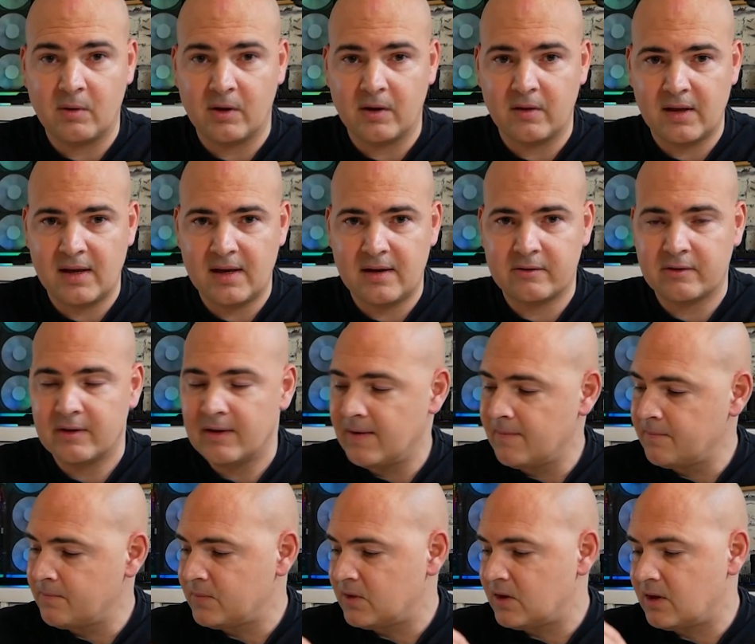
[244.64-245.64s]
one of these,
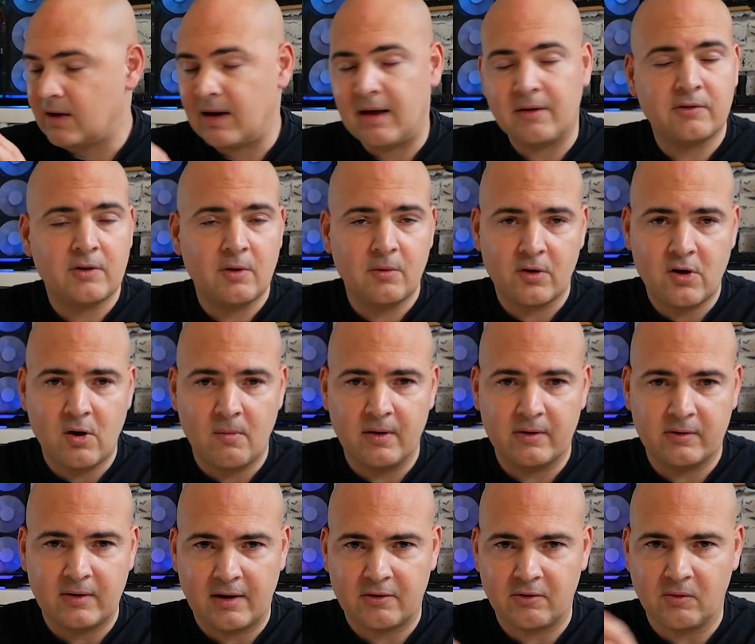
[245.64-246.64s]
let us know in the comment
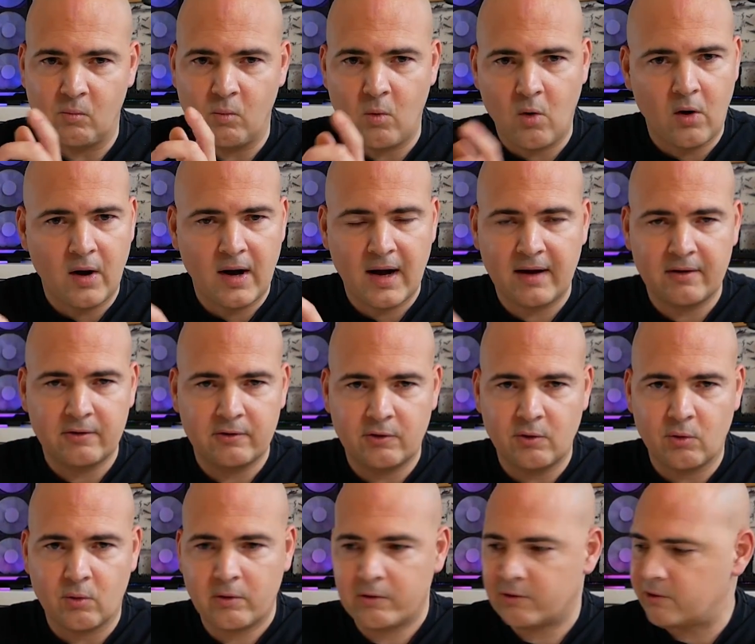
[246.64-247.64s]
section what has
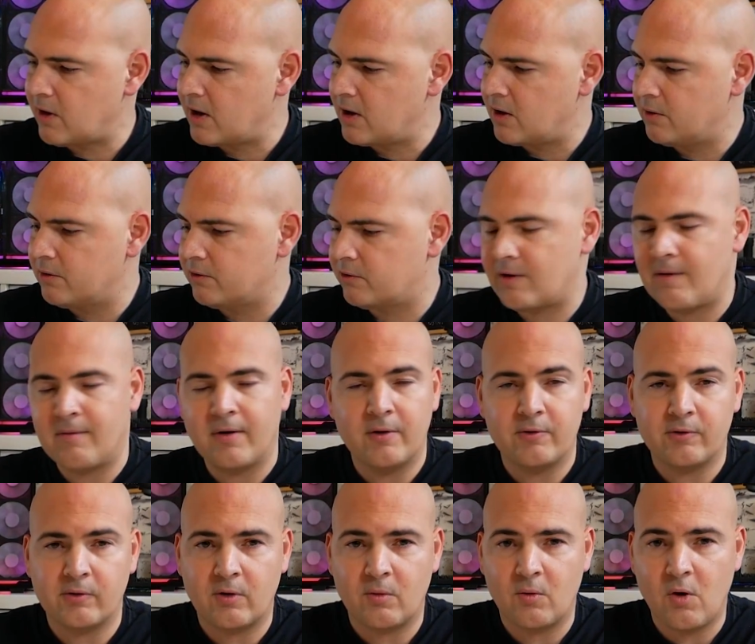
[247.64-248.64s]
your Cylon
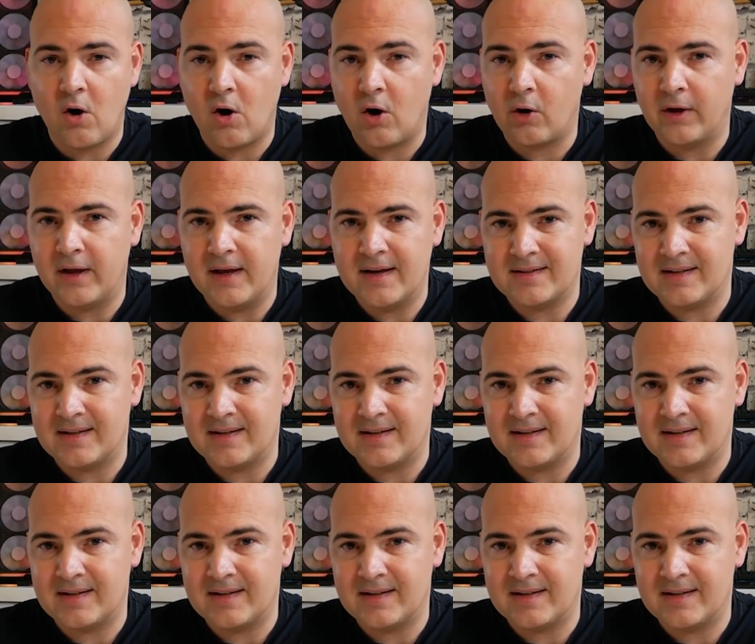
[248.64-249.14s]
700 got on it.